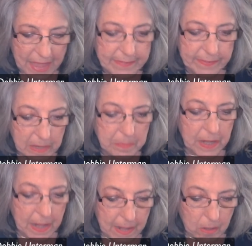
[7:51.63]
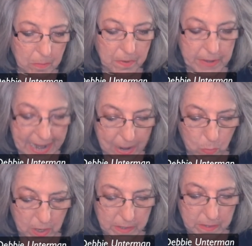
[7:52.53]
That seemed to help. Now
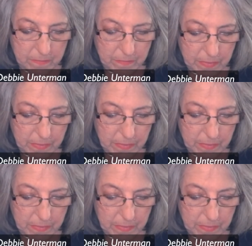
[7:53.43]
what?